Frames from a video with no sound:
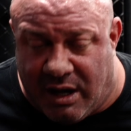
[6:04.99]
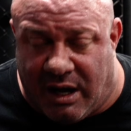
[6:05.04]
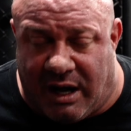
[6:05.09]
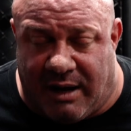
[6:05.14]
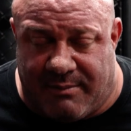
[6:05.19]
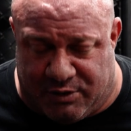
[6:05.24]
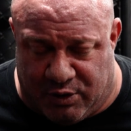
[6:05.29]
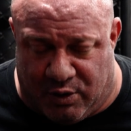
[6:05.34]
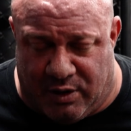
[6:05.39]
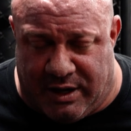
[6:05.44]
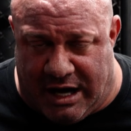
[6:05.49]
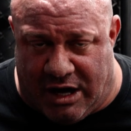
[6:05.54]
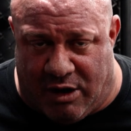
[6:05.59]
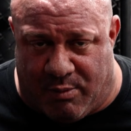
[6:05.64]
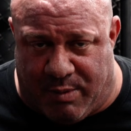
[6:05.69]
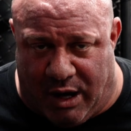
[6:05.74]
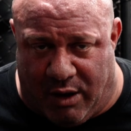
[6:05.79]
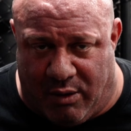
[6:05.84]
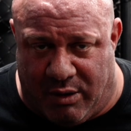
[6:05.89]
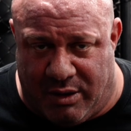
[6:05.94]
I'm doing
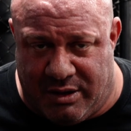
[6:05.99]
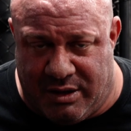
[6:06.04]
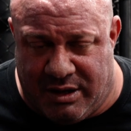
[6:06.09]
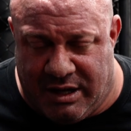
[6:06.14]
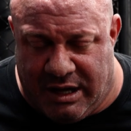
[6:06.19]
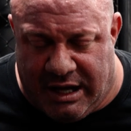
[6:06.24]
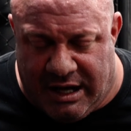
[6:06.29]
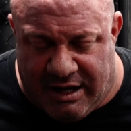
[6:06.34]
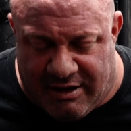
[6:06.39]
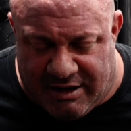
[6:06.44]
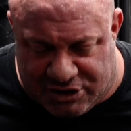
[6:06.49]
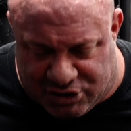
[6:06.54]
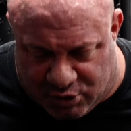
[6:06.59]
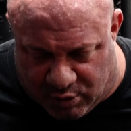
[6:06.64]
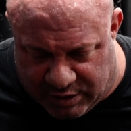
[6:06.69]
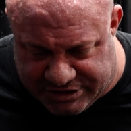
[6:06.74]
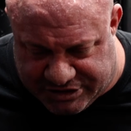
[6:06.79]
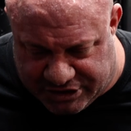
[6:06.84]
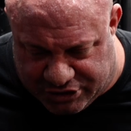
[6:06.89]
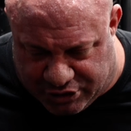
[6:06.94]
elbow.
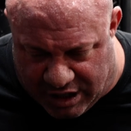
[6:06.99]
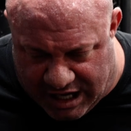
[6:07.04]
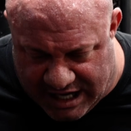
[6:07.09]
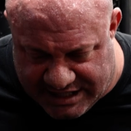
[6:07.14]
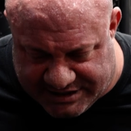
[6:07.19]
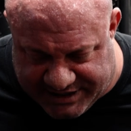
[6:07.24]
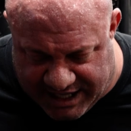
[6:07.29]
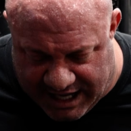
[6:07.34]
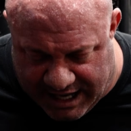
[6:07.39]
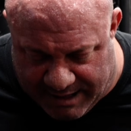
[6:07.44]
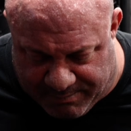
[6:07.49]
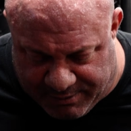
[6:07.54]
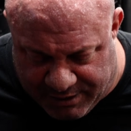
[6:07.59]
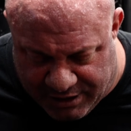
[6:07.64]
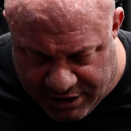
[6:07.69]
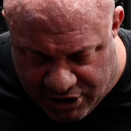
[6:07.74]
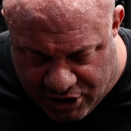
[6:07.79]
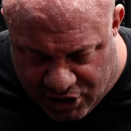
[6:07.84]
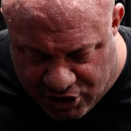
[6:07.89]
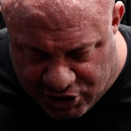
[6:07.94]
Squeeze the tricep,
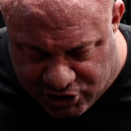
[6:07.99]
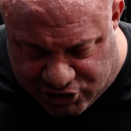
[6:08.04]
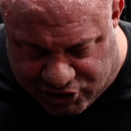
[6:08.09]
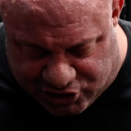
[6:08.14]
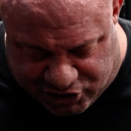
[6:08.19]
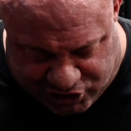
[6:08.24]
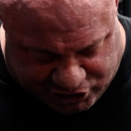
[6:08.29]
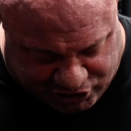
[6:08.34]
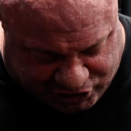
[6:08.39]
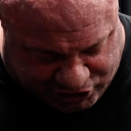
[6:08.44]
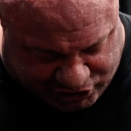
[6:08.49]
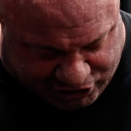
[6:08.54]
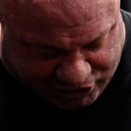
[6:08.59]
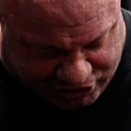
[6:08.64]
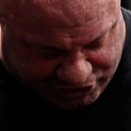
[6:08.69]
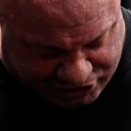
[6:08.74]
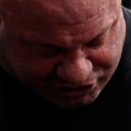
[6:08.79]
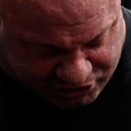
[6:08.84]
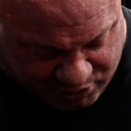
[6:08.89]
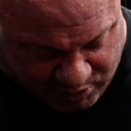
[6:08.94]

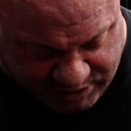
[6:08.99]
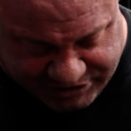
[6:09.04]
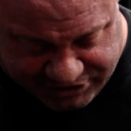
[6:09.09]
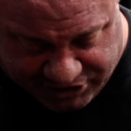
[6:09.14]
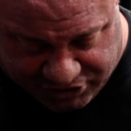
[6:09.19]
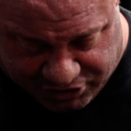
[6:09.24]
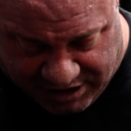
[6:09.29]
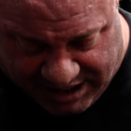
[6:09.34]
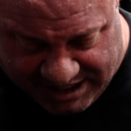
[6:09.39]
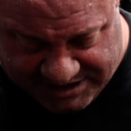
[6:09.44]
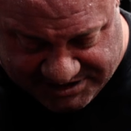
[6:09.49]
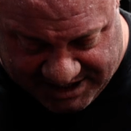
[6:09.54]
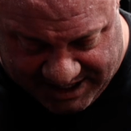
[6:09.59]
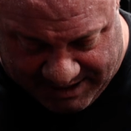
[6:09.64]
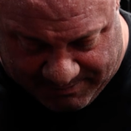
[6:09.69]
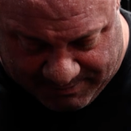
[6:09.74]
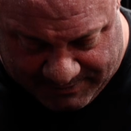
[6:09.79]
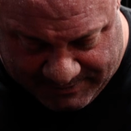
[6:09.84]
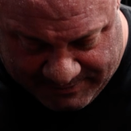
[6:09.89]
squeeze the tricep.